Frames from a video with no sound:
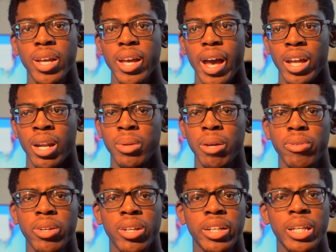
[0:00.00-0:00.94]
And I'm definitely
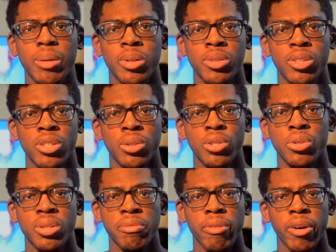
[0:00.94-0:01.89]
going to keep continuing
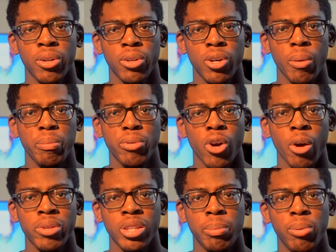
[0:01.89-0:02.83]
using Final Cut Pro. I
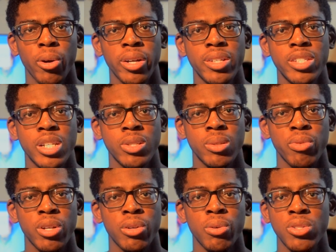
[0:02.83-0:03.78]
mean, the plugins seem to be
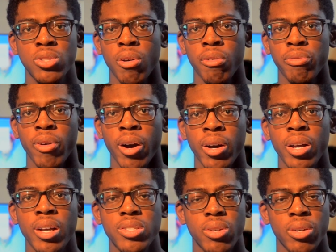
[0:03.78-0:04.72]
really good so far.
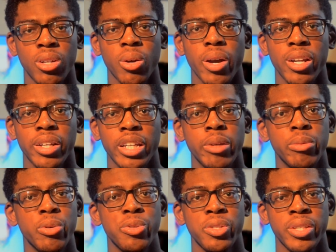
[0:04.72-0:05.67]
So I'm going to go ahead and keep
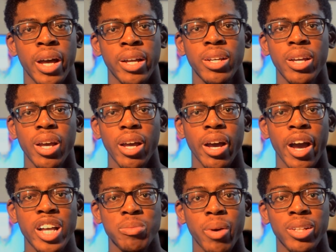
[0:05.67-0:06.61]
using that
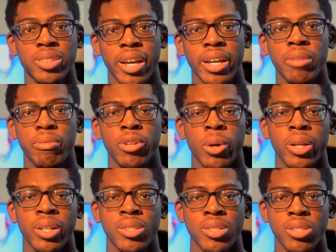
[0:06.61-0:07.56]
as my daily video
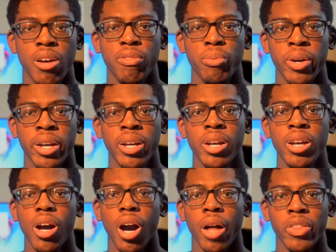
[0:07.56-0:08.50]
editing software
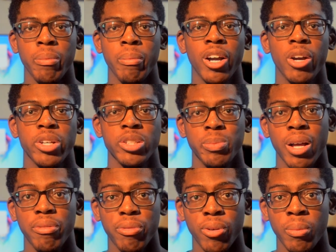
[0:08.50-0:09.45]
on the macOS
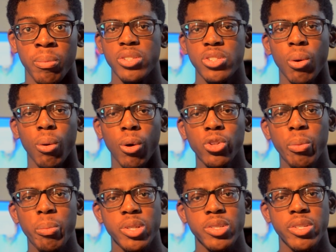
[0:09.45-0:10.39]
platform. So all
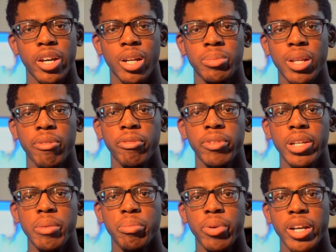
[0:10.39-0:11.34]
numbers aside, I'm
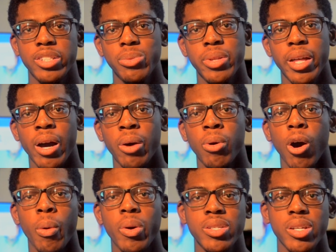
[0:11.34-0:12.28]
definitely impressed with how
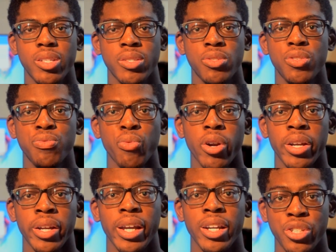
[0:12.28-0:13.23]
OS X is just
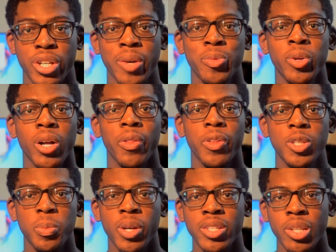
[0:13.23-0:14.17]
running in general on
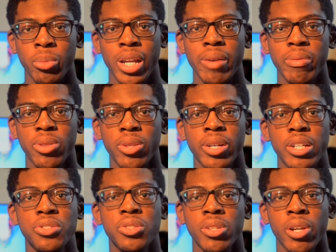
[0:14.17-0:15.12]
this piece. I mean, everything
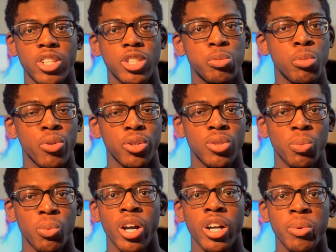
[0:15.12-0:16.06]
is just a lot smoother to
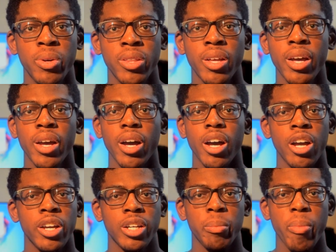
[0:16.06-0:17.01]
work with
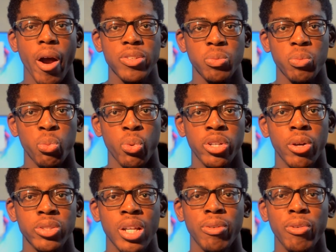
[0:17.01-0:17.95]
in comparison with
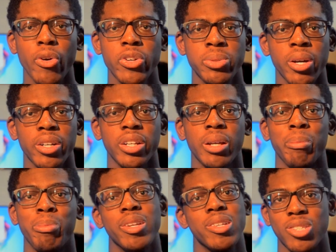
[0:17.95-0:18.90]
Windows. Now, of course, I'm not going to
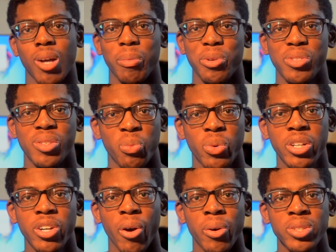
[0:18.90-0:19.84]
completely stop using
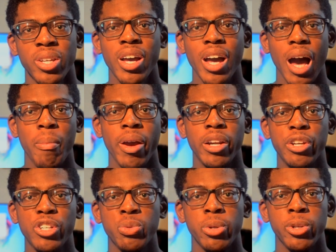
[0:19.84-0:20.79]
Windows. I mainly
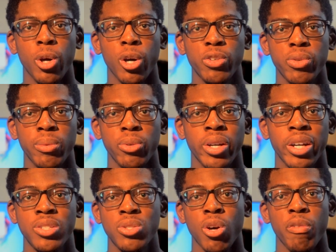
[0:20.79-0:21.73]
use Windows when I'm doing
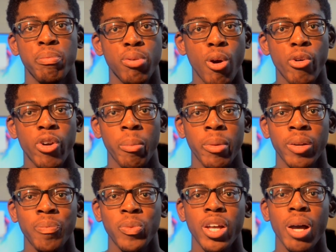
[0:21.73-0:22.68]
any sort of
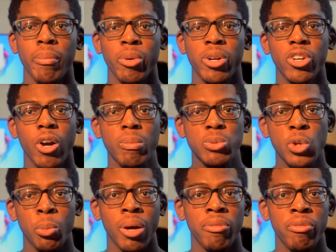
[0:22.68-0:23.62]
programming. But when it comes to
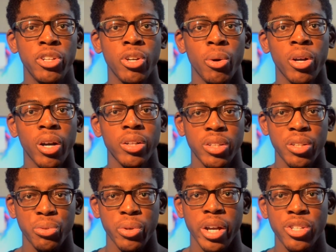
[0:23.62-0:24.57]
all my video and
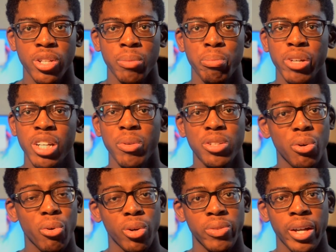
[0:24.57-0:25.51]
content creation, pretty much
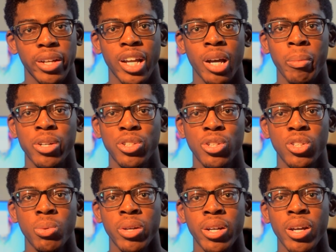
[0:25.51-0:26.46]
all of that now I'm actually
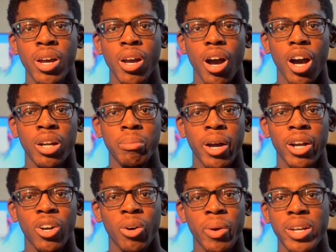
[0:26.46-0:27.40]
doing on
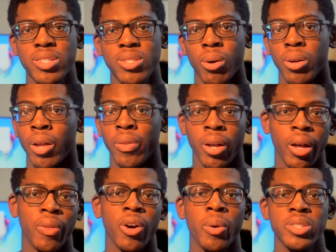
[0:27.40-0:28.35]
macOS or on
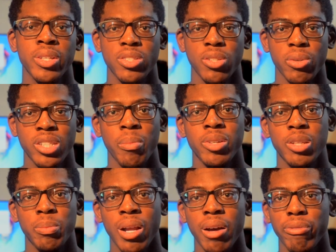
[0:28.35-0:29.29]
the OS X
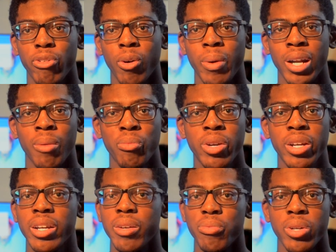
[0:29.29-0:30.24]
Yosemite platform, and I'm
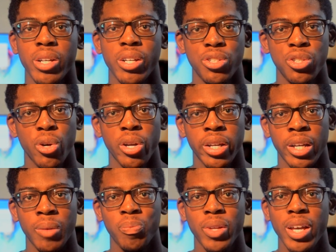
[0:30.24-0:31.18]
really, really enjoying
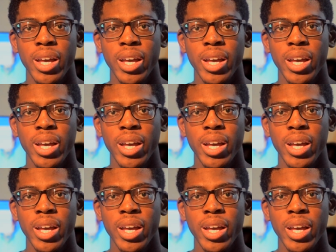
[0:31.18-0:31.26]
it.